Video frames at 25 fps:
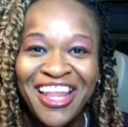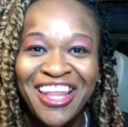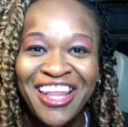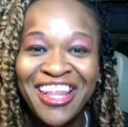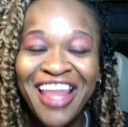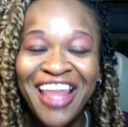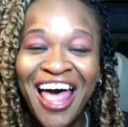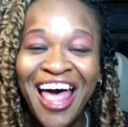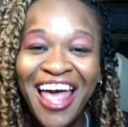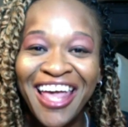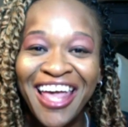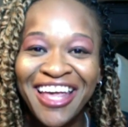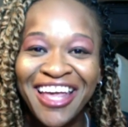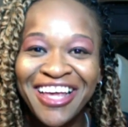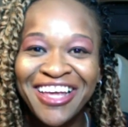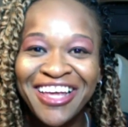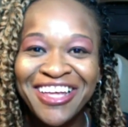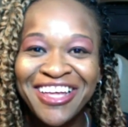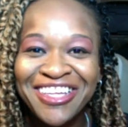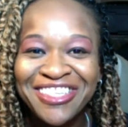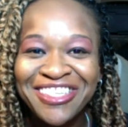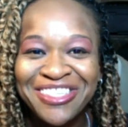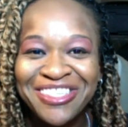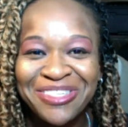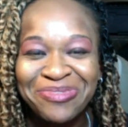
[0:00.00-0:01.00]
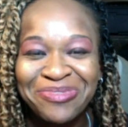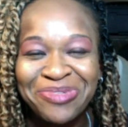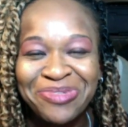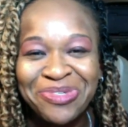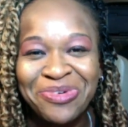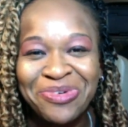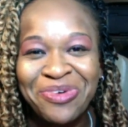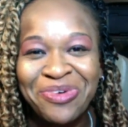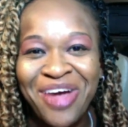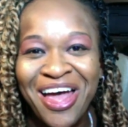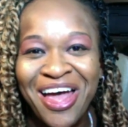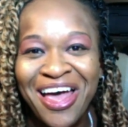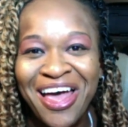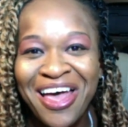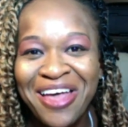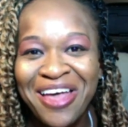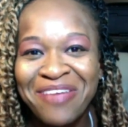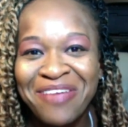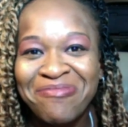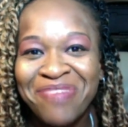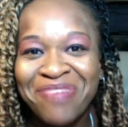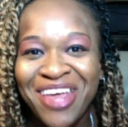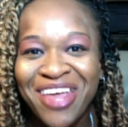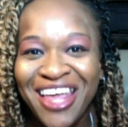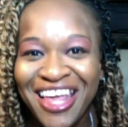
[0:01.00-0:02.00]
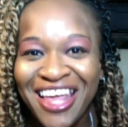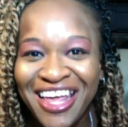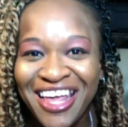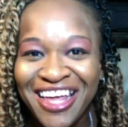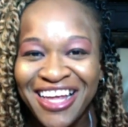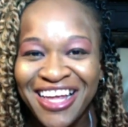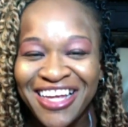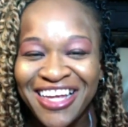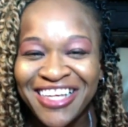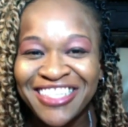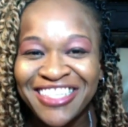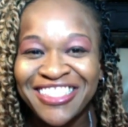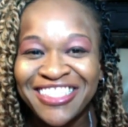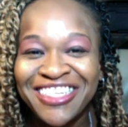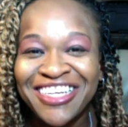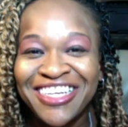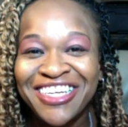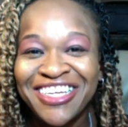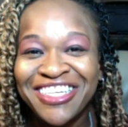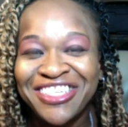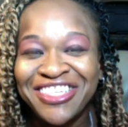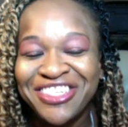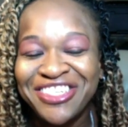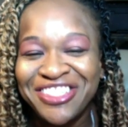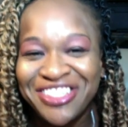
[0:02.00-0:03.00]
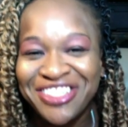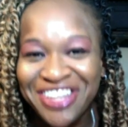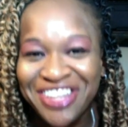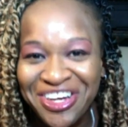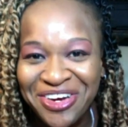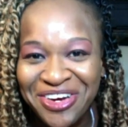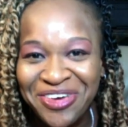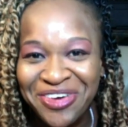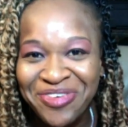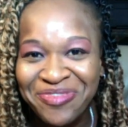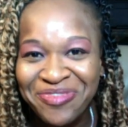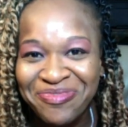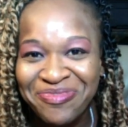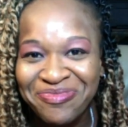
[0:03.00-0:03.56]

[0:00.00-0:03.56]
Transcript: Like, subscribe, and share.